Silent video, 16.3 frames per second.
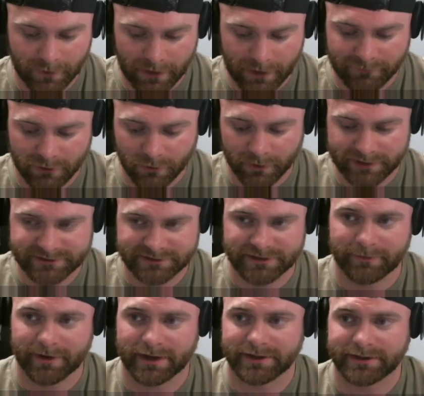have a question
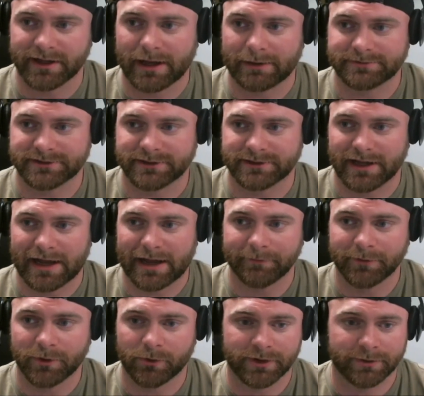about adoption,
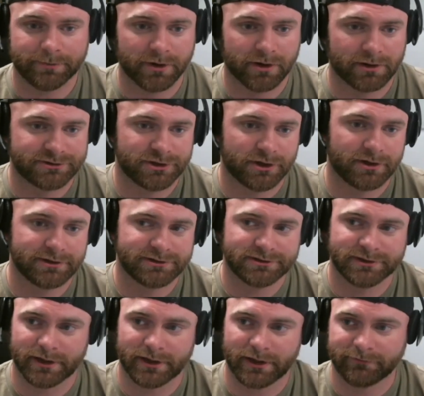I'm going to put our
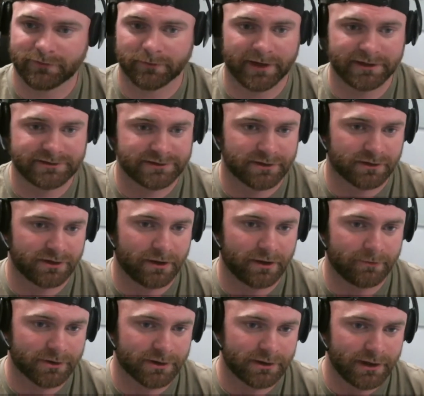church information, our
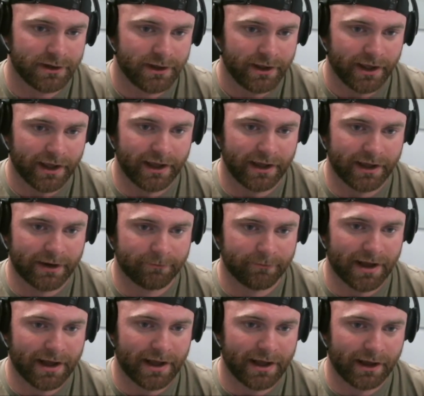number, and
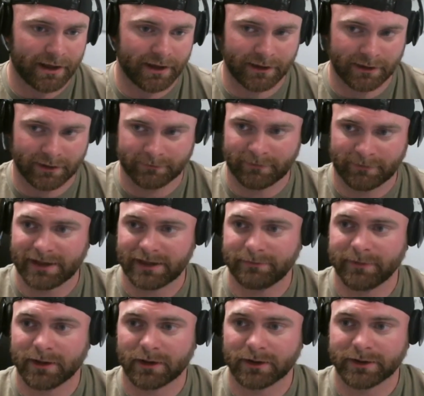my
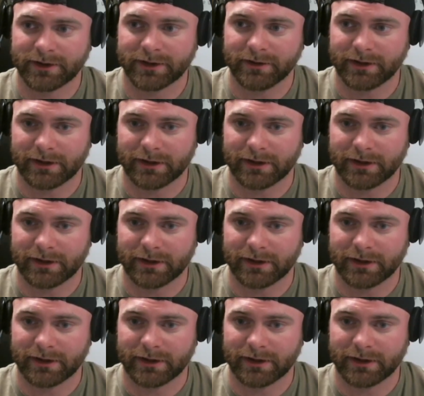email on here.